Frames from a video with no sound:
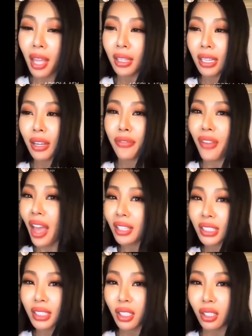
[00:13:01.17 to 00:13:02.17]
like a valley
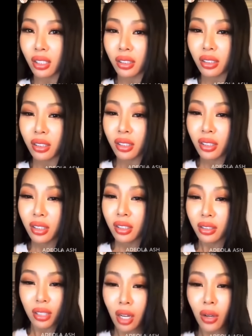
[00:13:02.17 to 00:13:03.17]
girl.
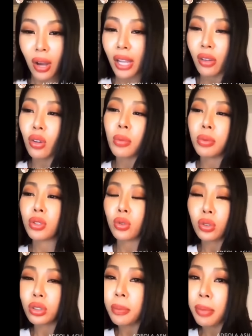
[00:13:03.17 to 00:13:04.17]
No, I grew up with two
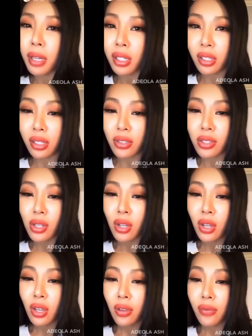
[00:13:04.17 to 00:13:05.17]
little brothers,
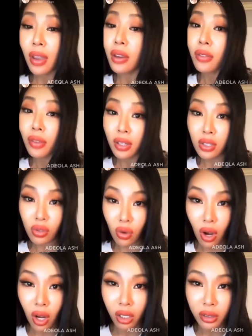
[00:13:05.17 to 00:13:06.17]
very, very
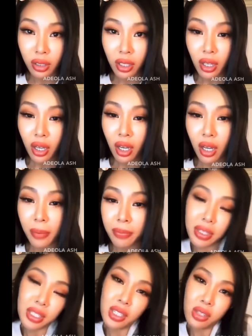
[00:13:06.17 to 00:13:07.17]
strong. Um,
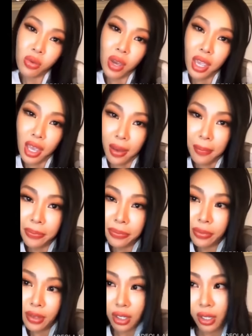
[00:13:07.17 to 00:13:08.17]
this is who I am.
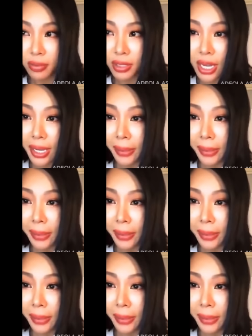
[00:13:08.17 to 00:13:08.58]
You know what I'm saying?